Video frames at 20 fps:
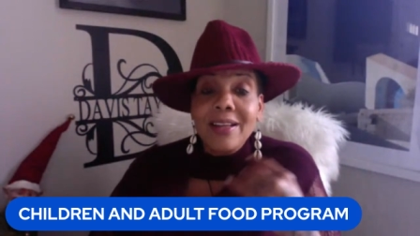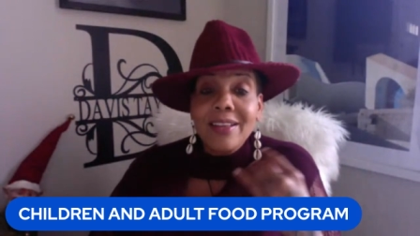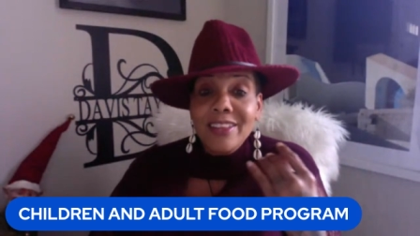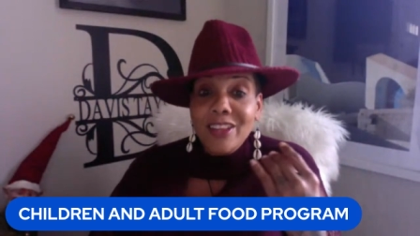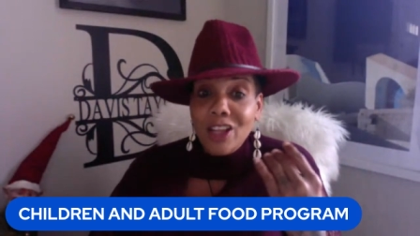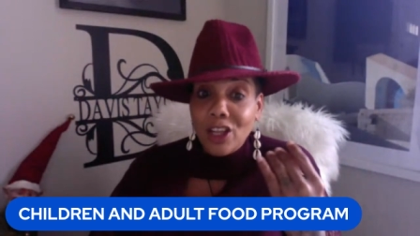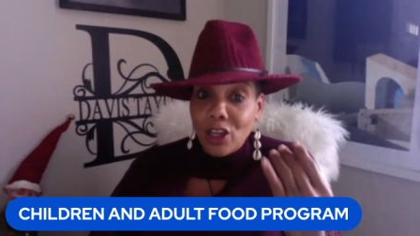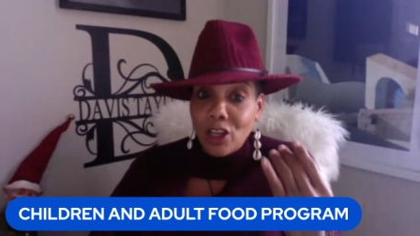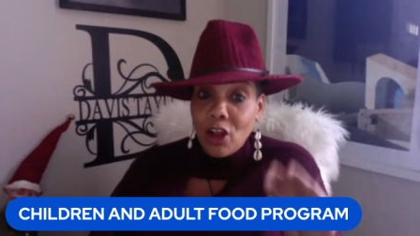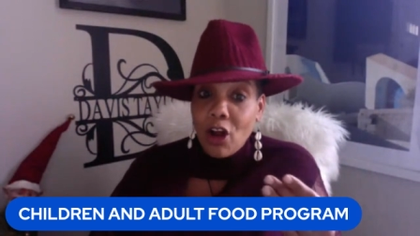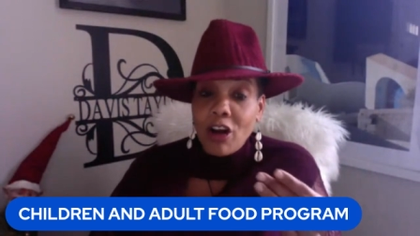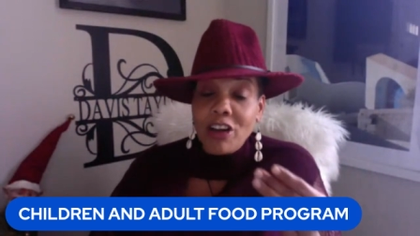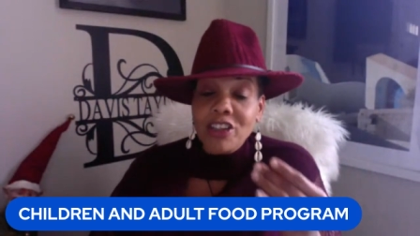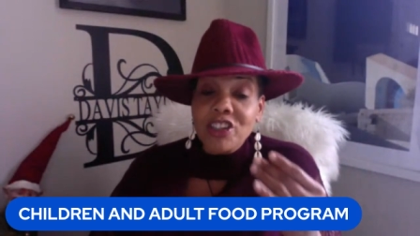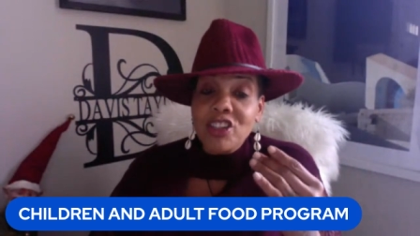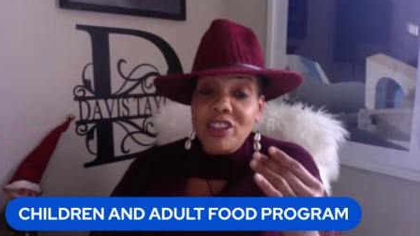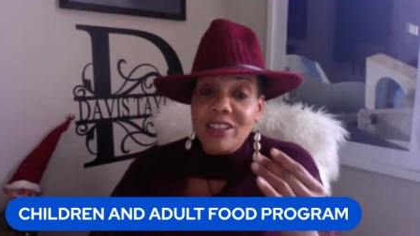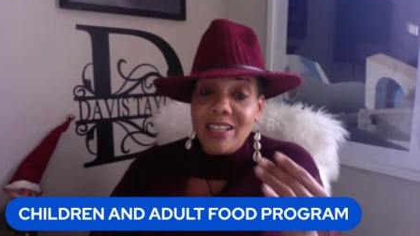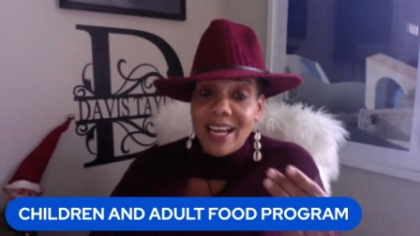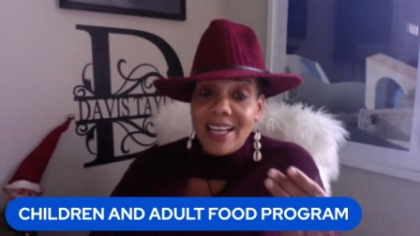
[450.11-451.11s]
the
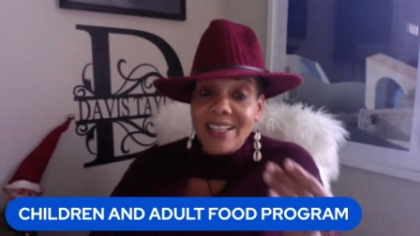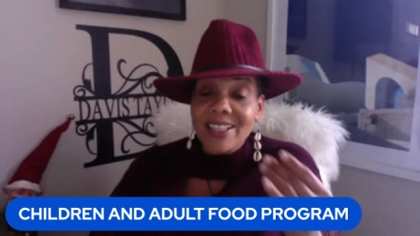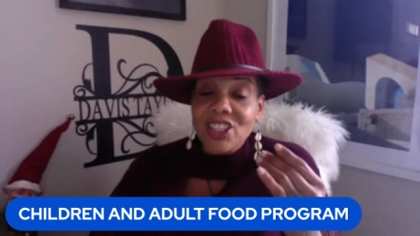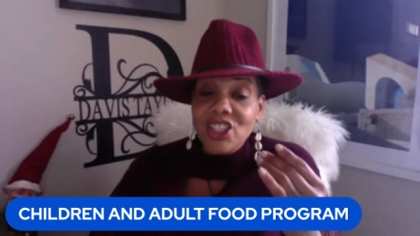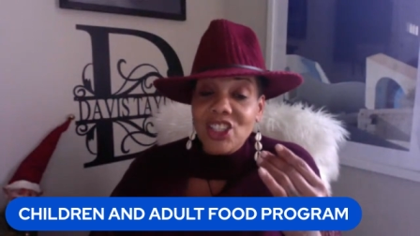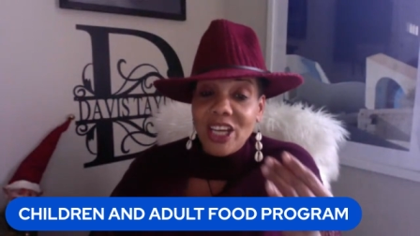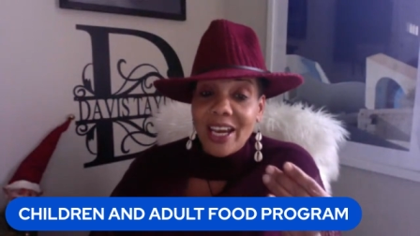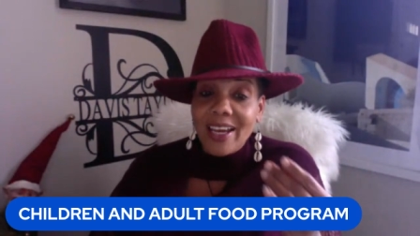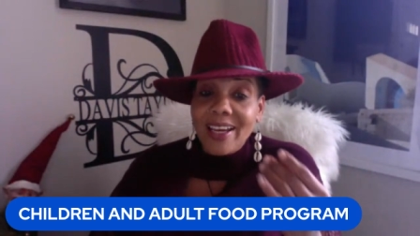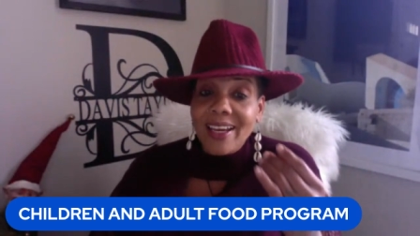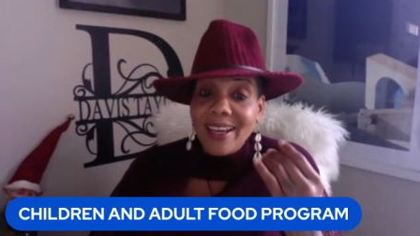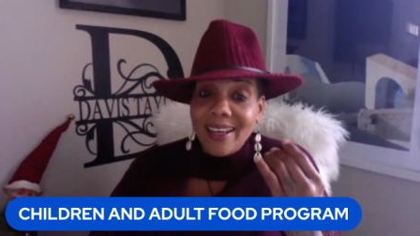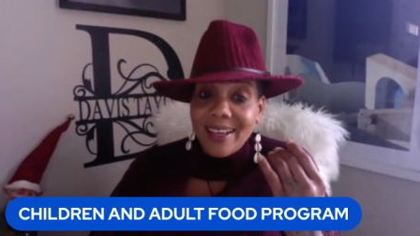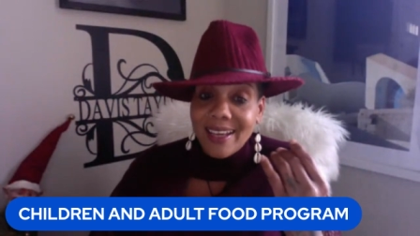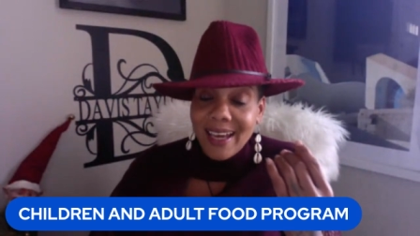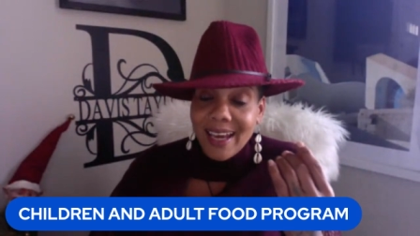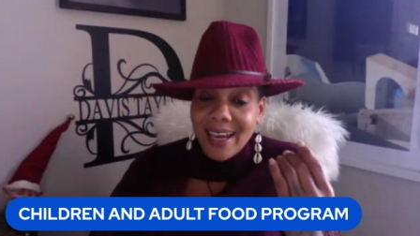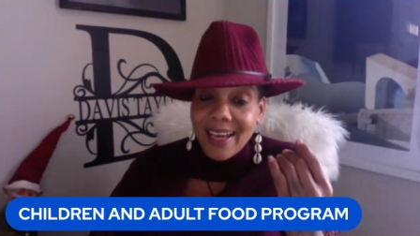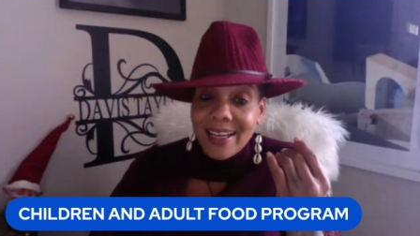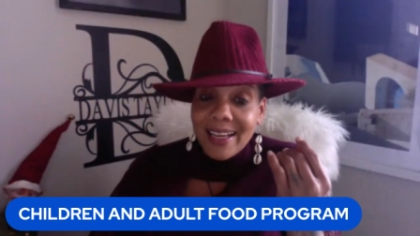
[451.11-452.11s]
larger that check
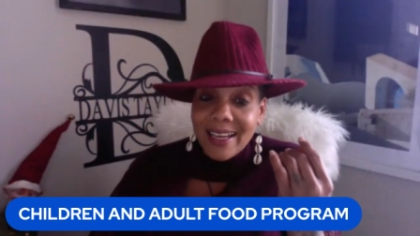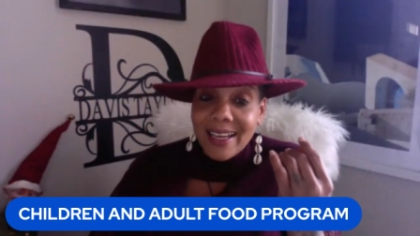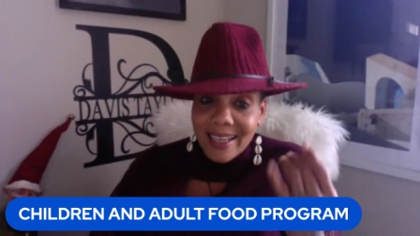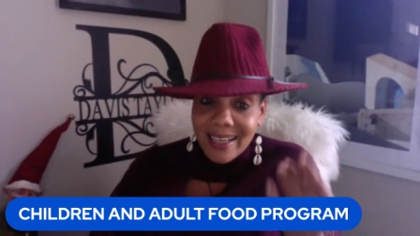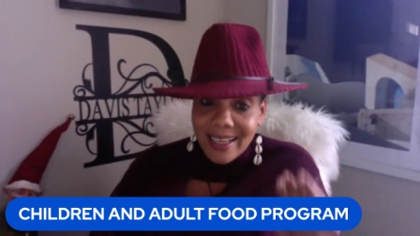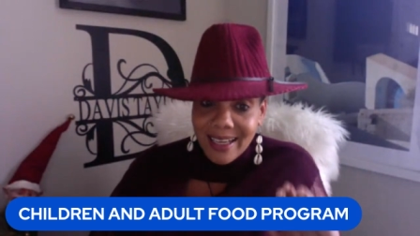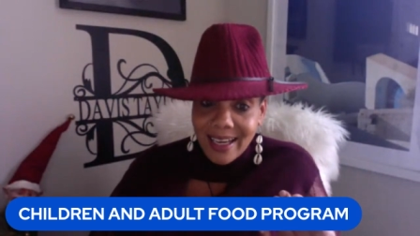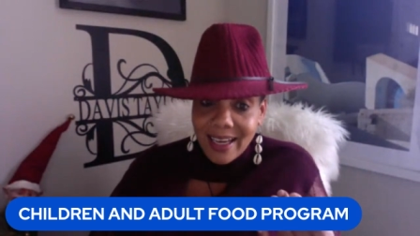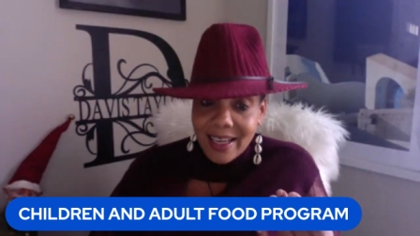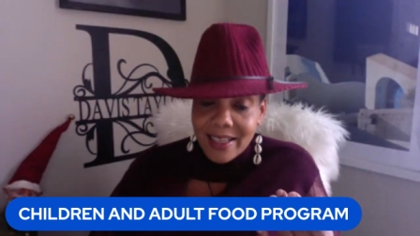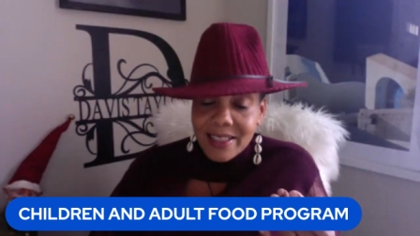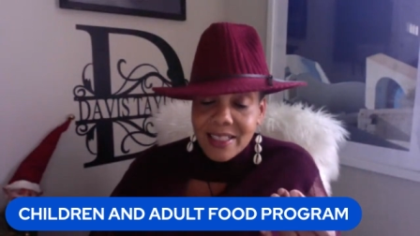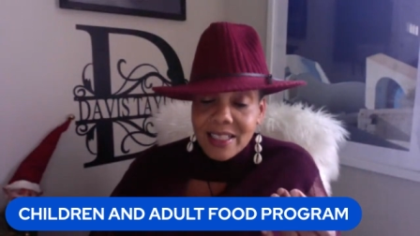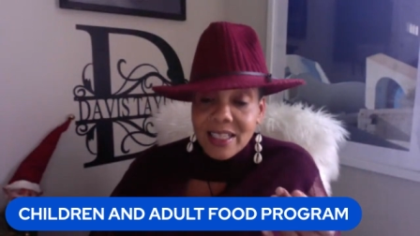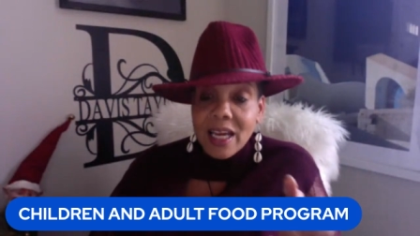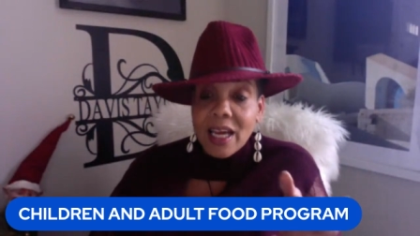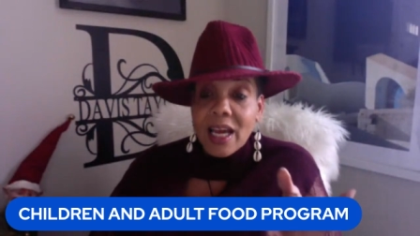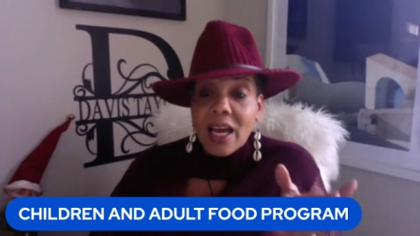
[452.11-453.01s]
can get.